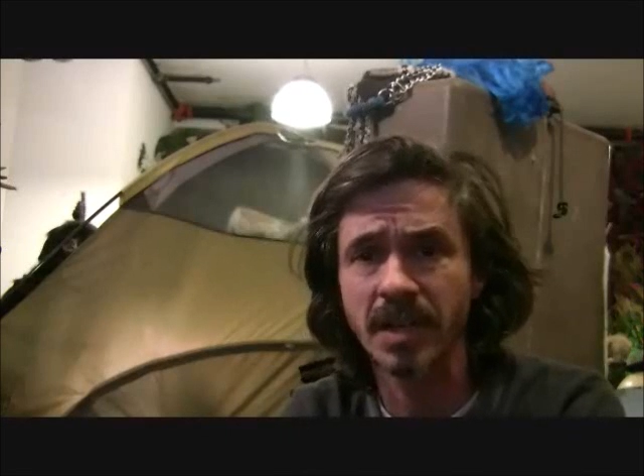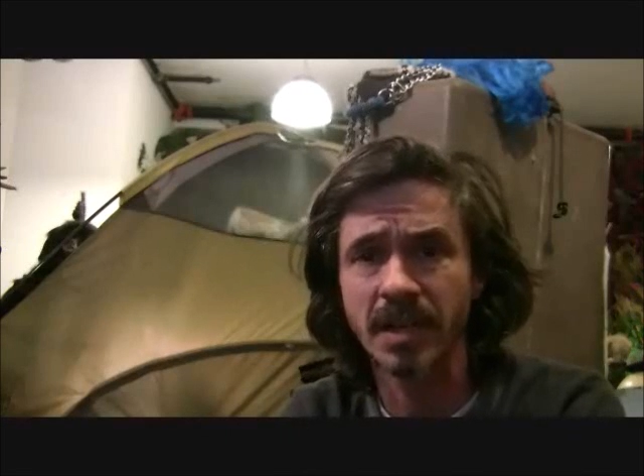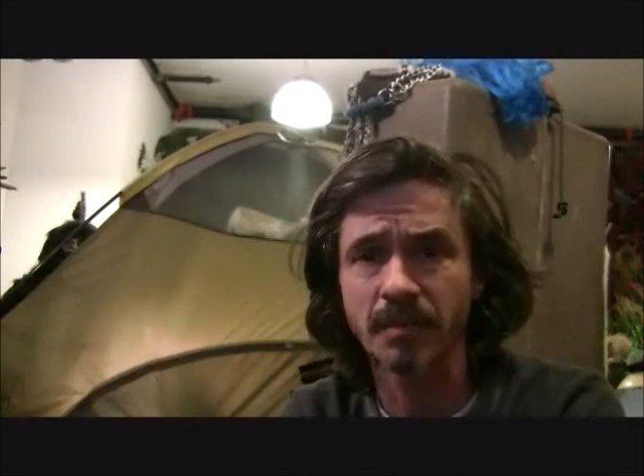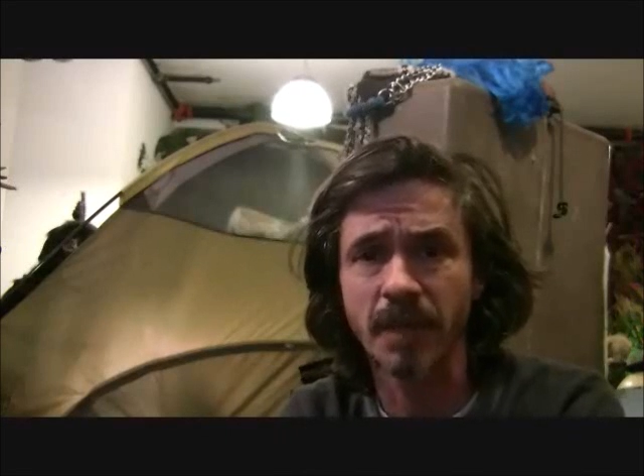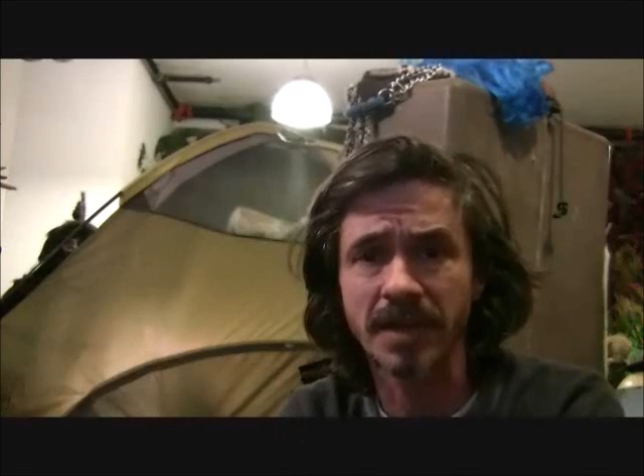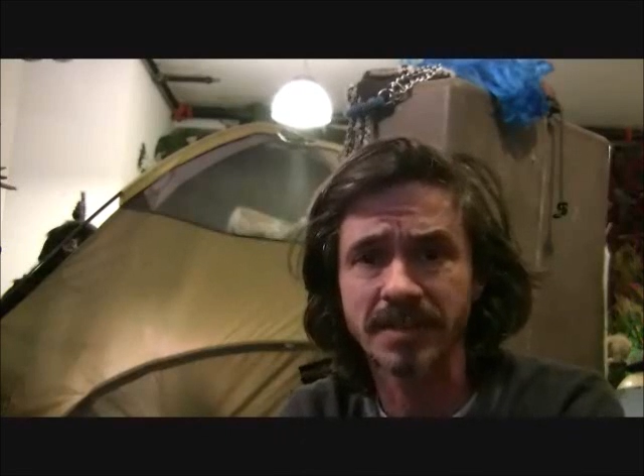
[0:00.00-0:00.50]

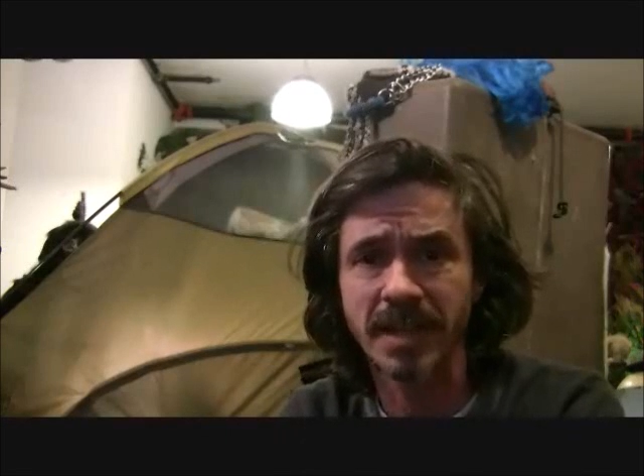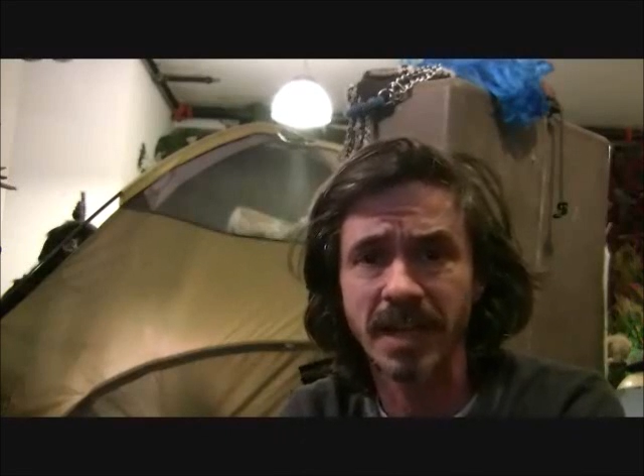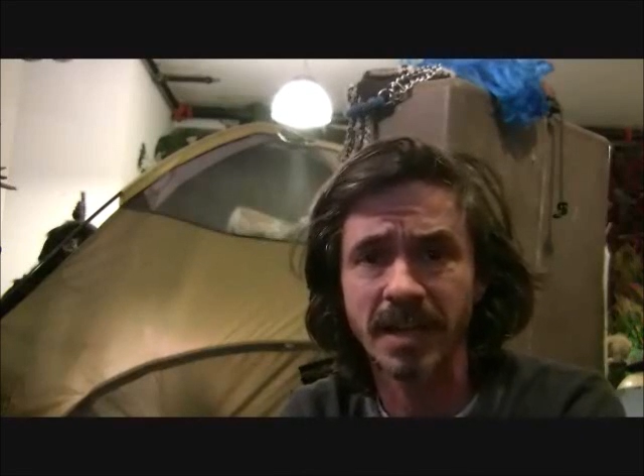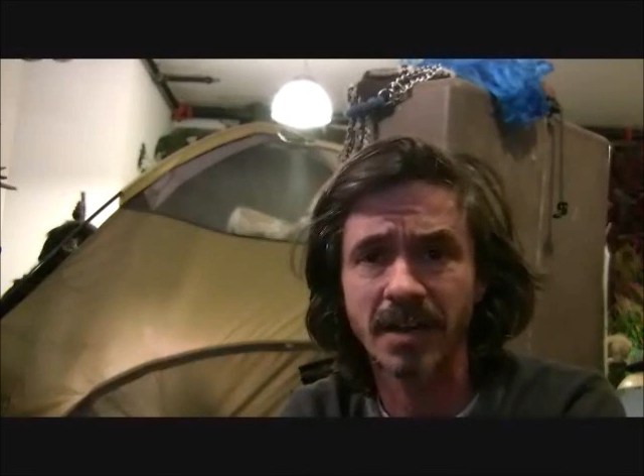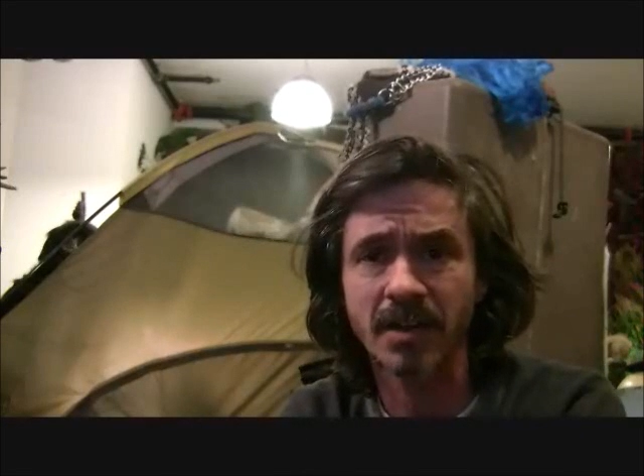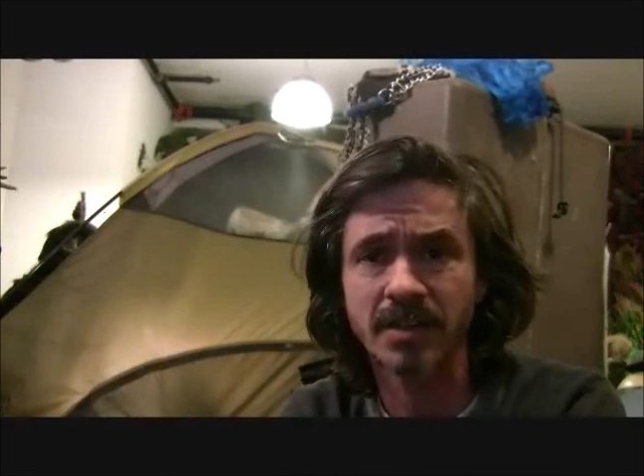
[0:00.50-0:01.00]
in
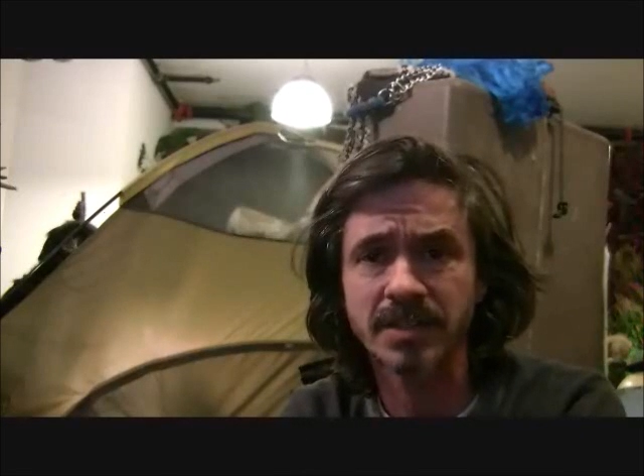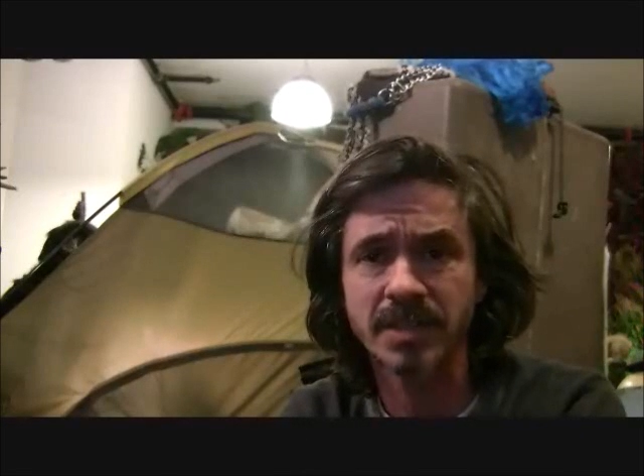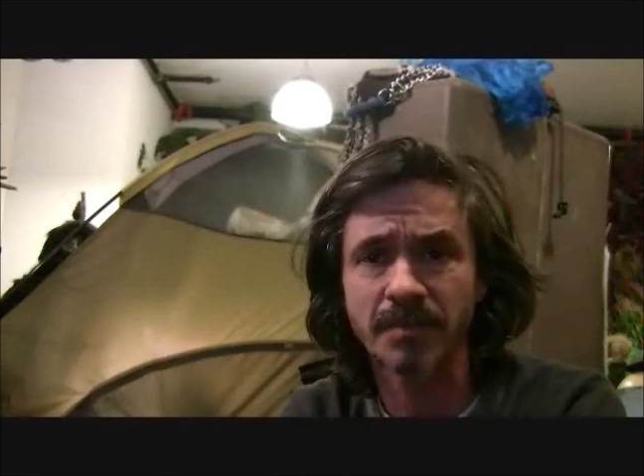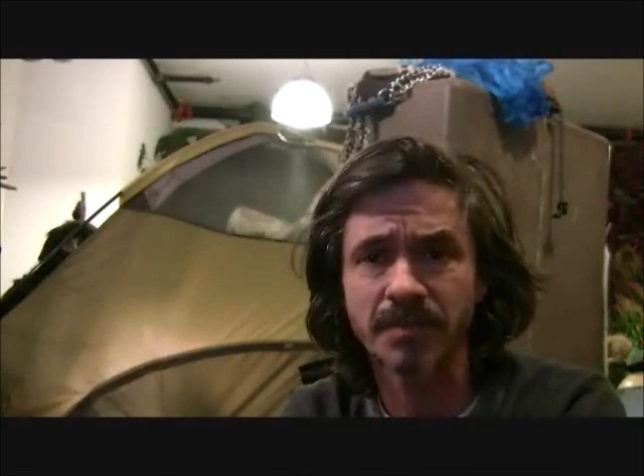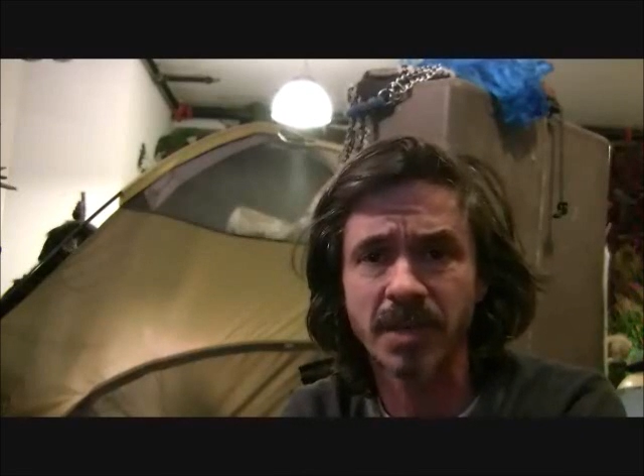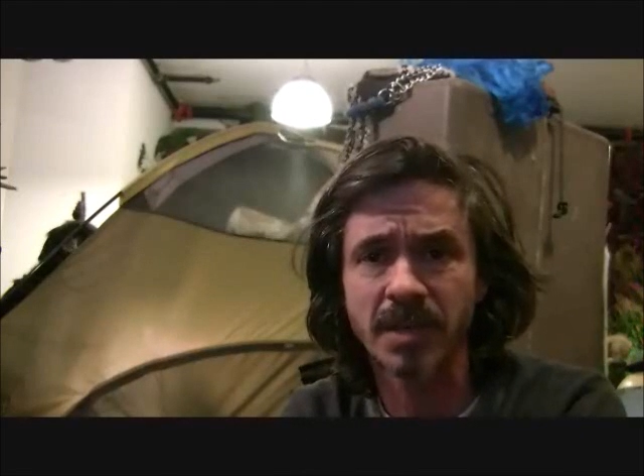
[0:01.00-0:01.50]
Montana or
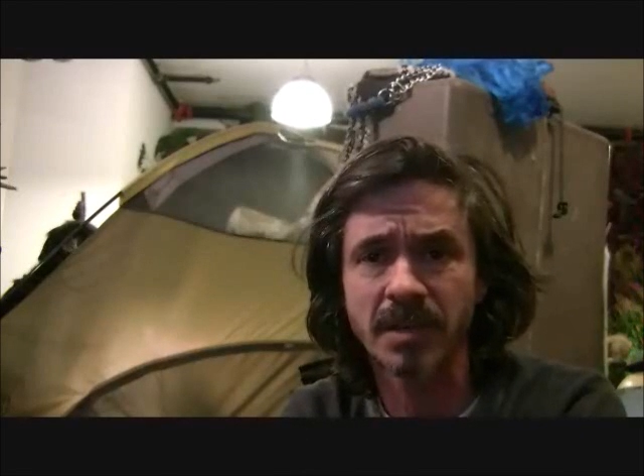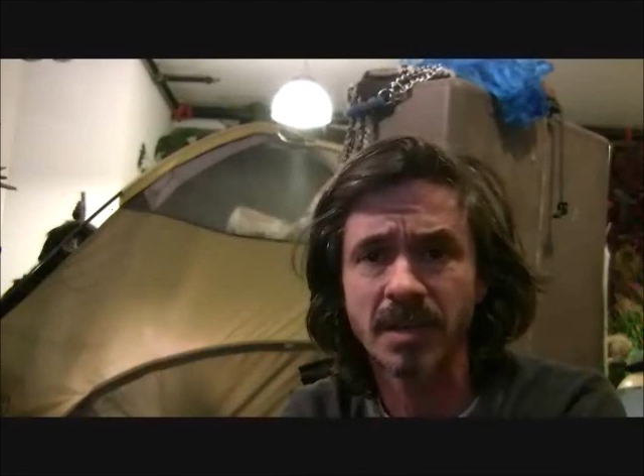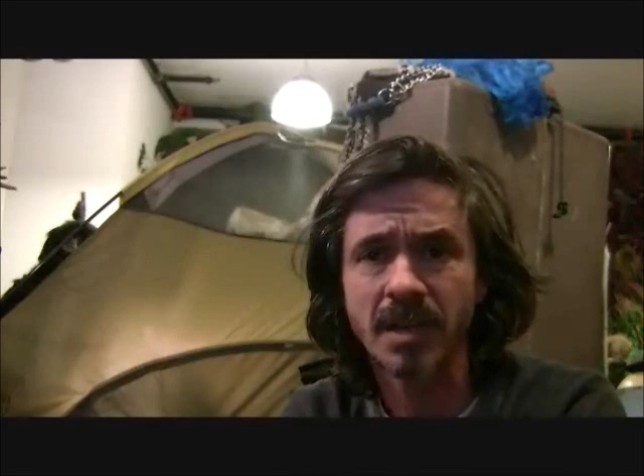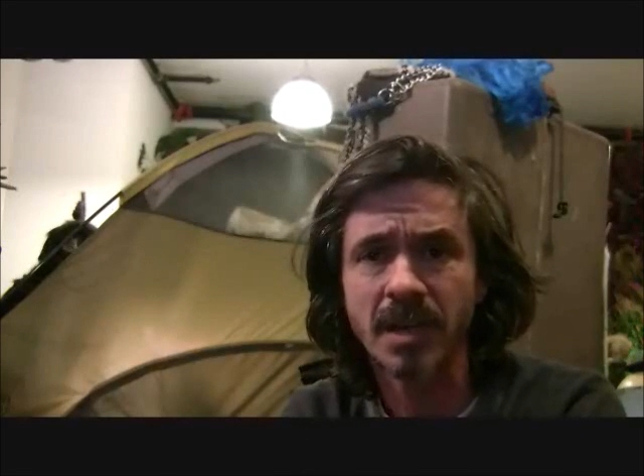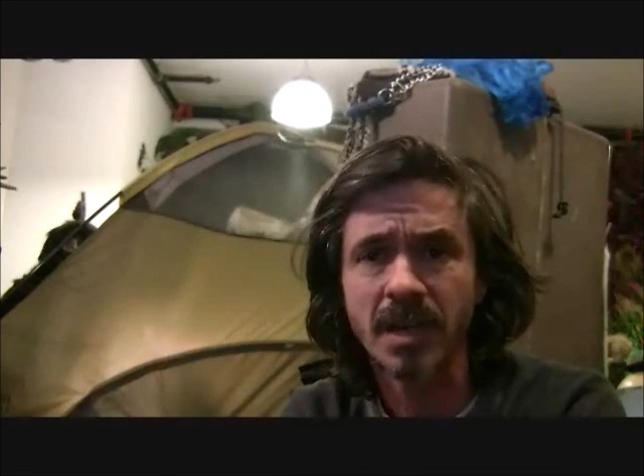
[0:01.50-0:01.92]
something,